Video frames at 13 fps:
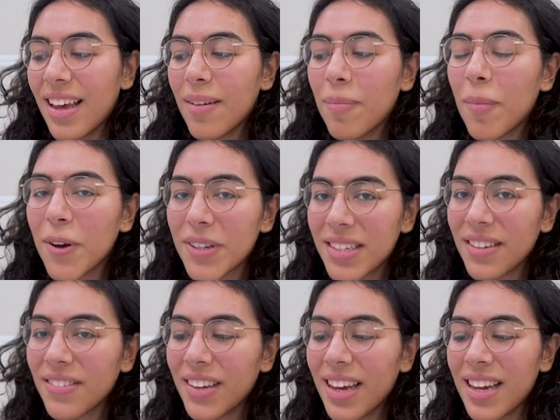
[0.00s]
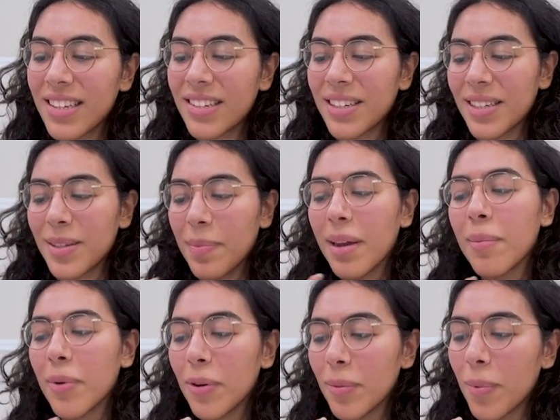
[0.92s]
Most of it has just
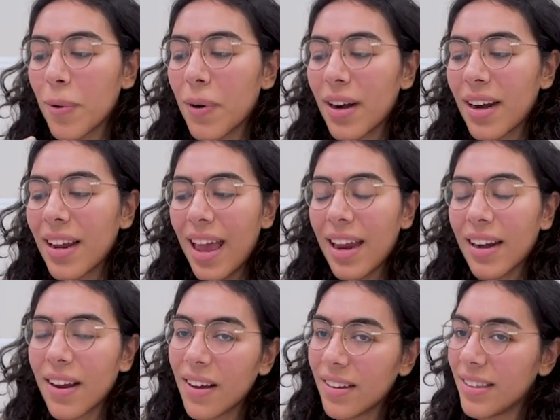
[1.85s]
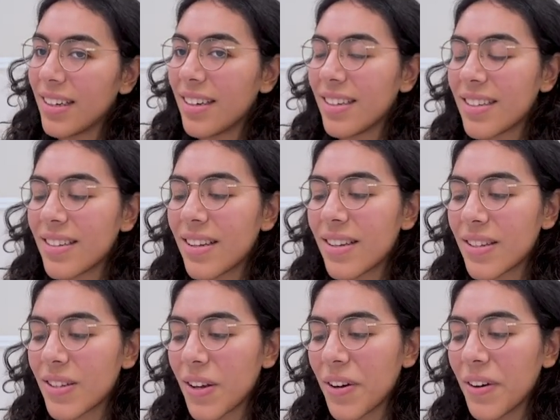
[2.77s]
been mood board and colors,
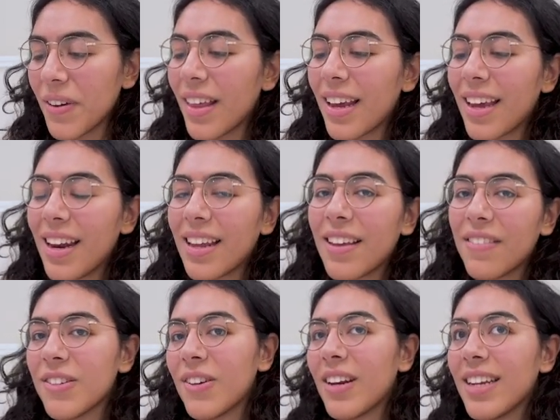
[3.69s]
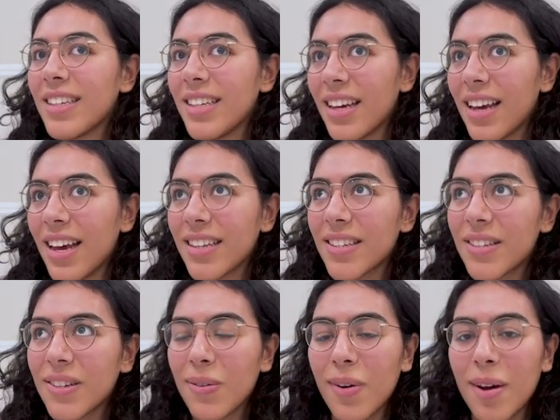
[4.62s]
so that kind of gives you an idea as
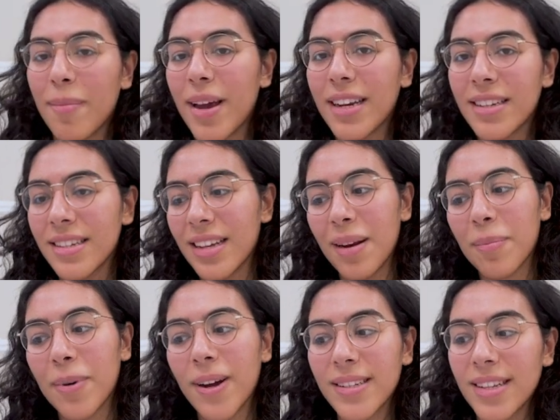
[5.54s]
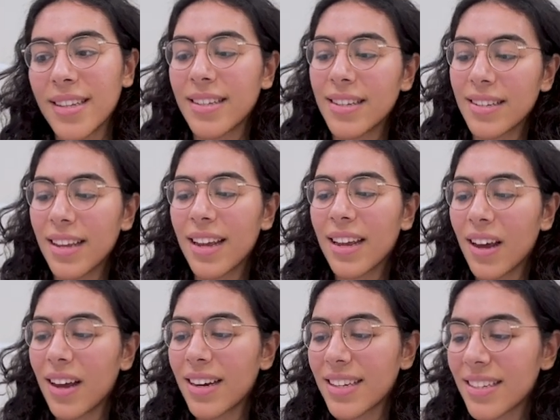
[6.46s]
to what my design process is like,
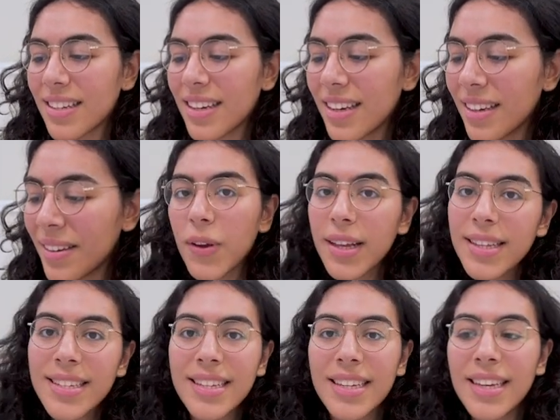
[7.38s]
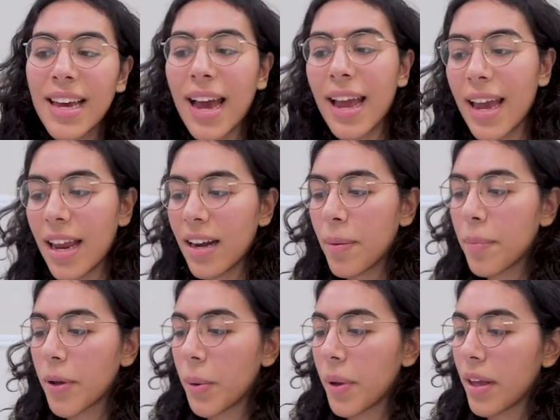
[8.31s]
honestly. You can see I
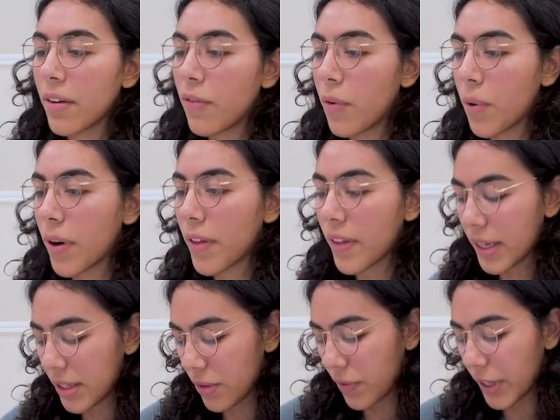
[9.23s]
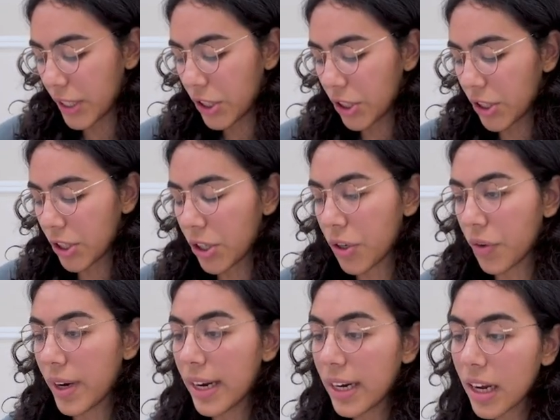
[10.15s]
end up going for this richer
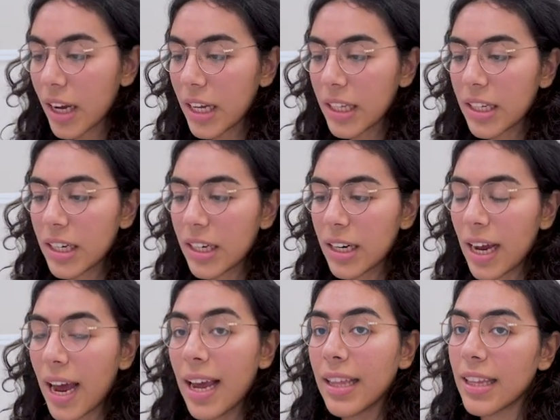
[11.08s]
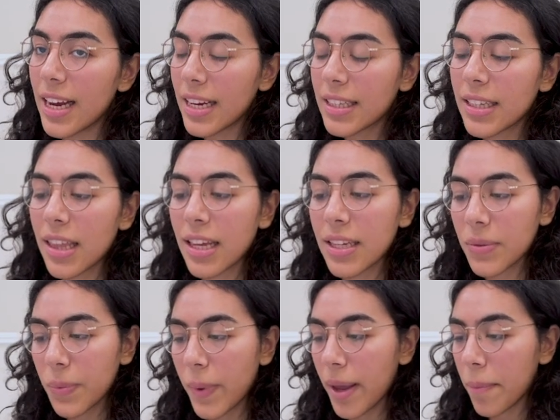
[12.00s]
green color. I liked
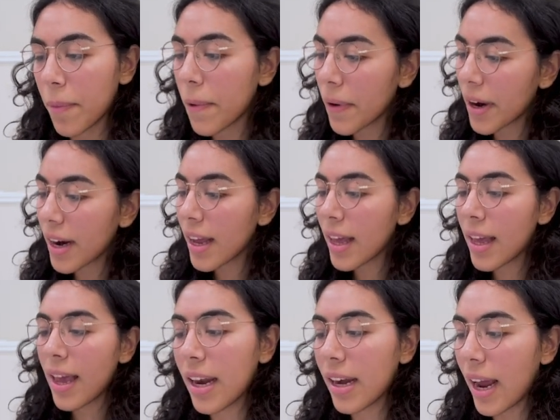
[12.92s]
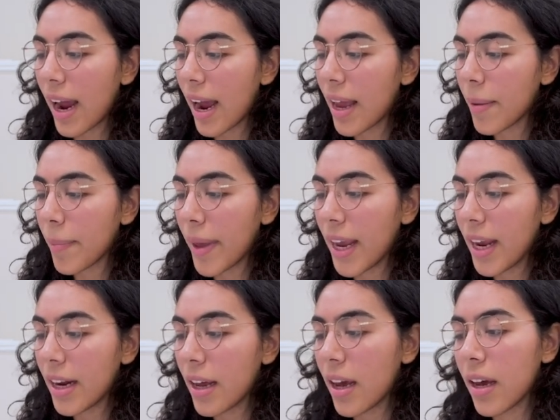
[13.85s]
this way more, and I
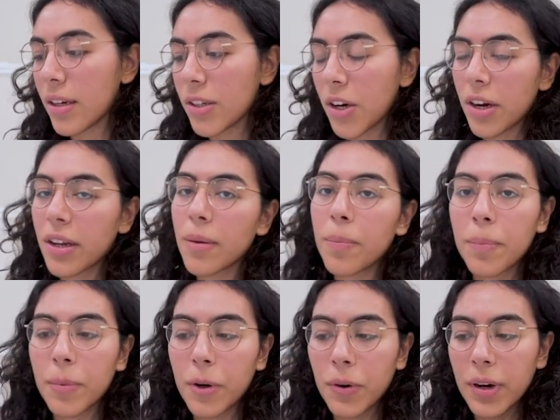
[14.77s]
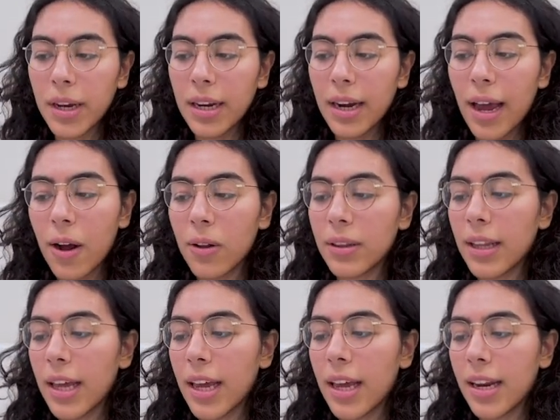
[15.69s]
made a dark green
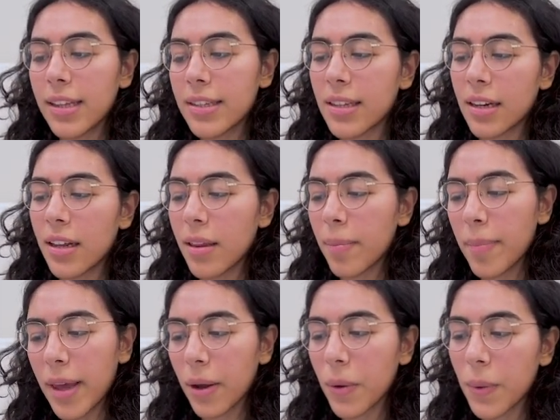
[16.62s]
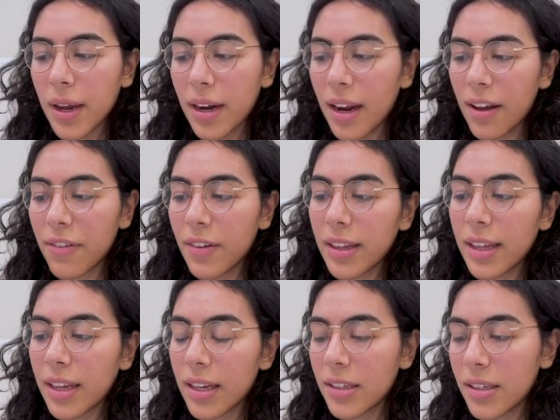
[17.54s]
outline instead of the pink one. I
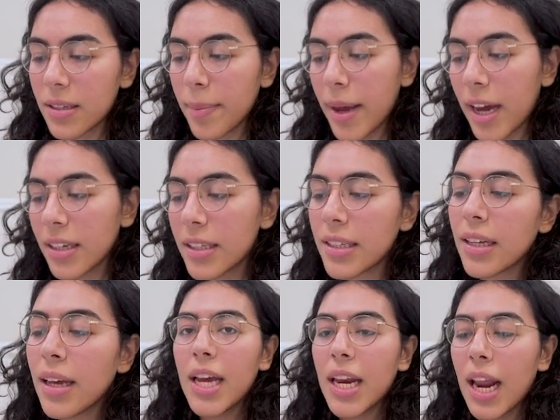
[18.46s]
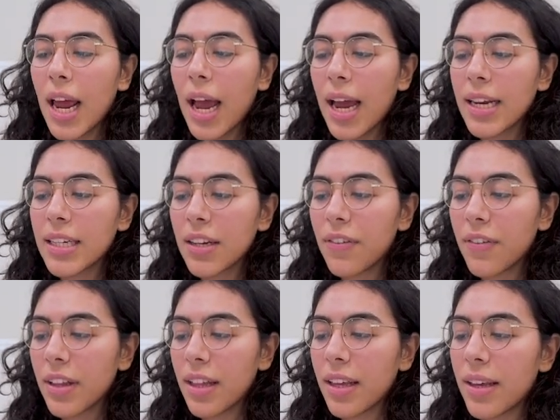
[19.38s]
felt like it just matched, but I
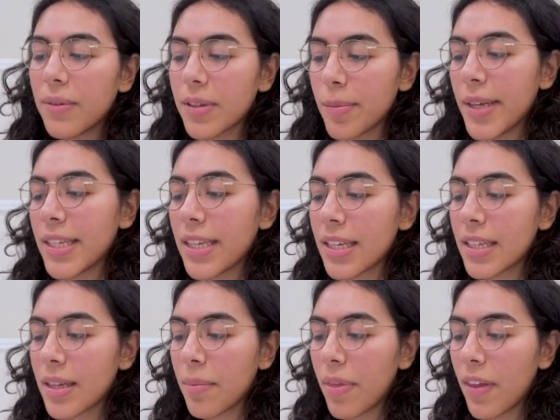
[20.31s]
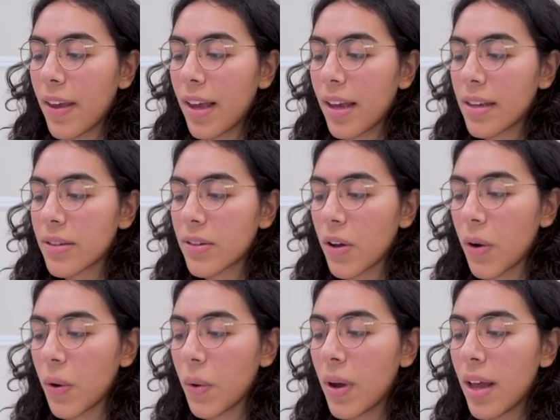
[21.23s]
did feel like it was missing something,
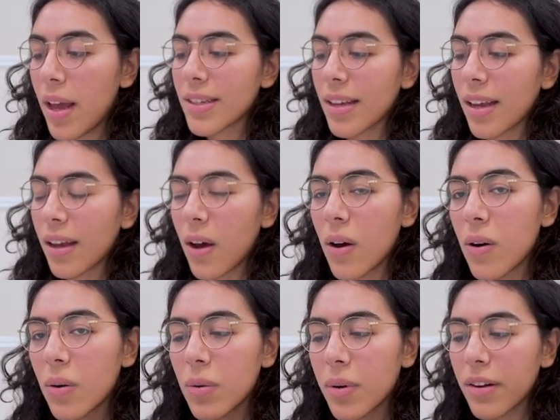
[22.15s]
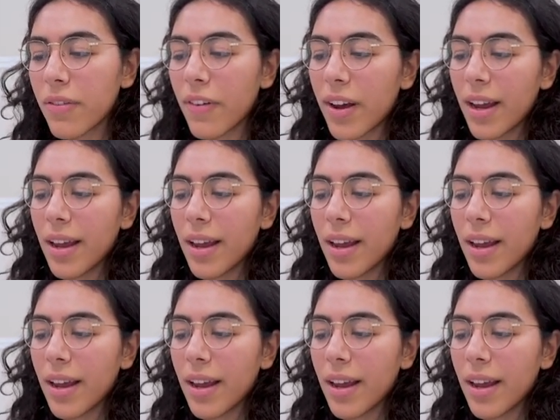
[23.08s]
so I was like, oh, what if